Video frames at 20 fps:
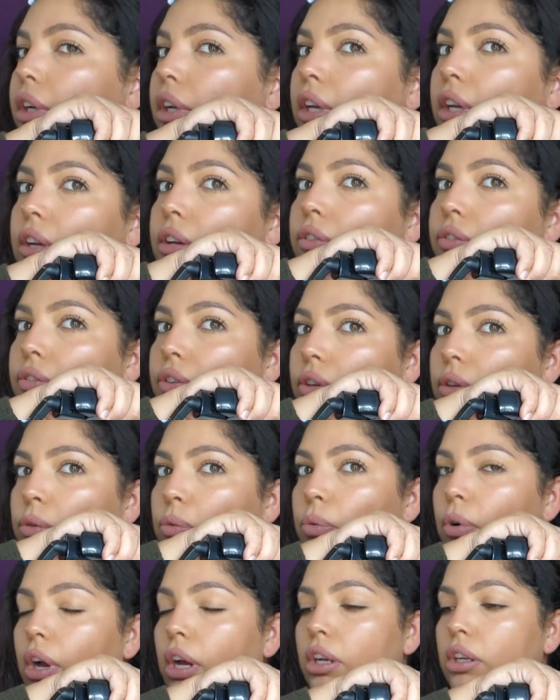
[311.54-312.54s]
if you
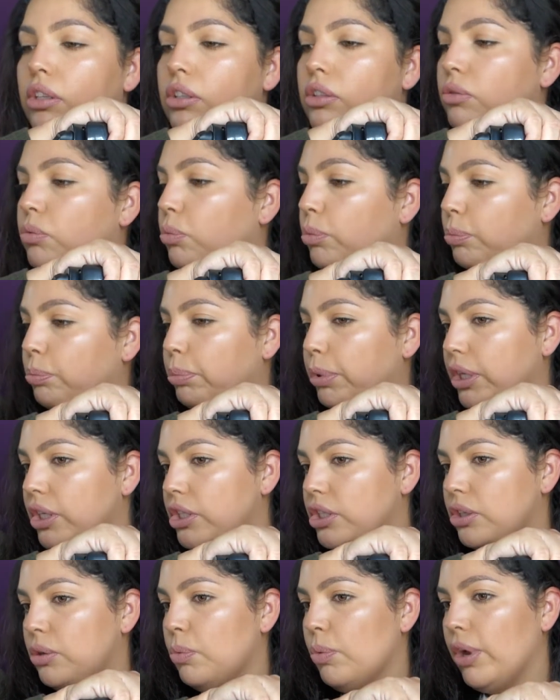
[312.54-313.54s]
want
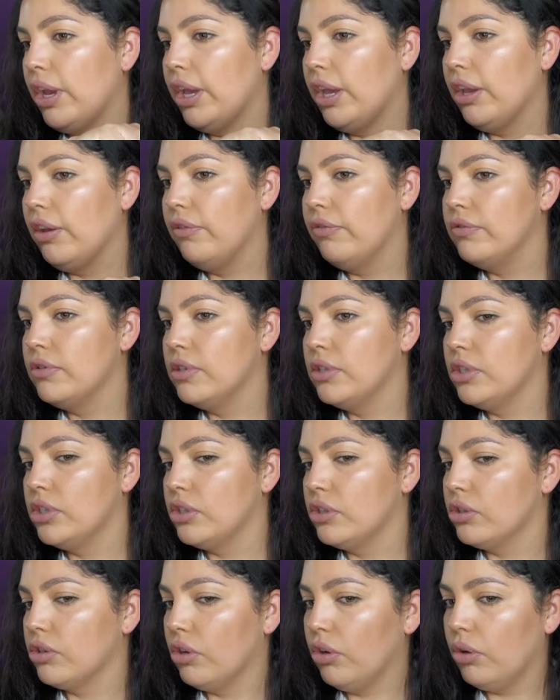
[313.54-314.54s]
beachy waves,
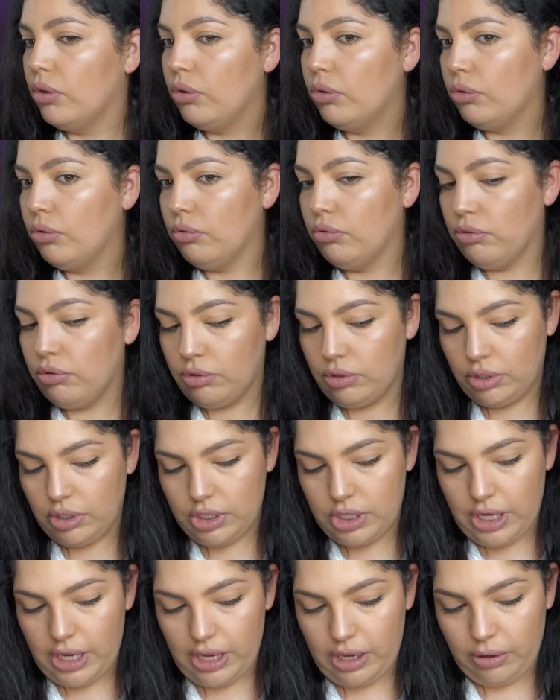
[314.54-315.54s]
just go
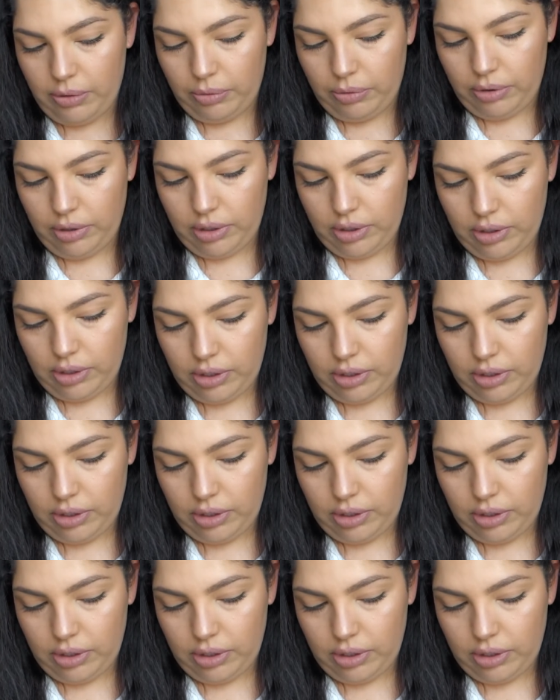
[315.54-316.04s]
down